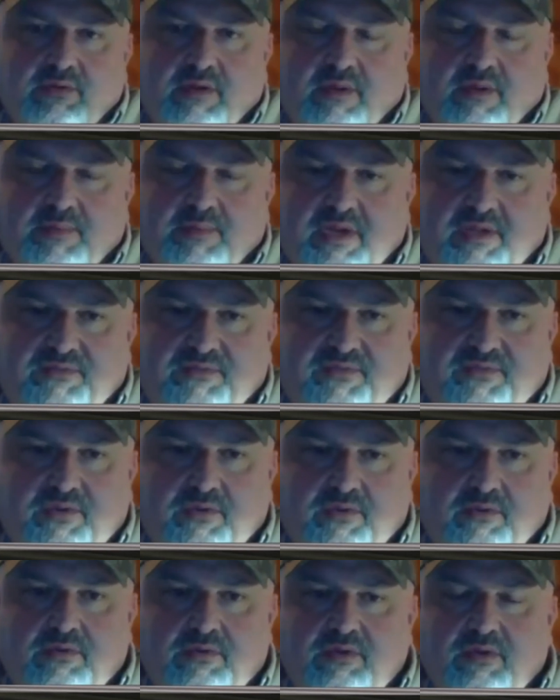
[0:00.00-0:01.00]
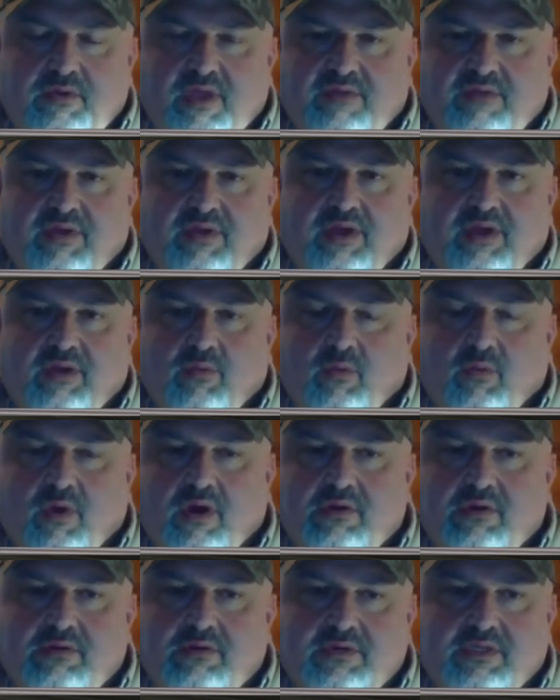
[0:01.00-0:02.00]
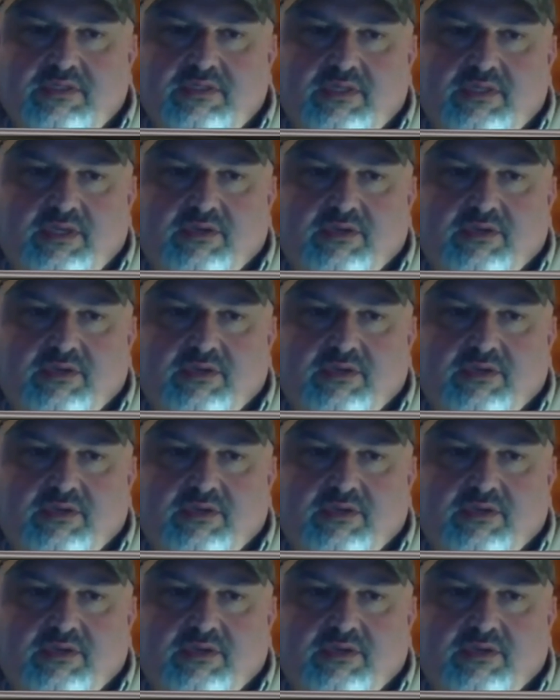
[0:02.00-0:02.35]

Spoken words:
it. I mean, if you have a lot of water that's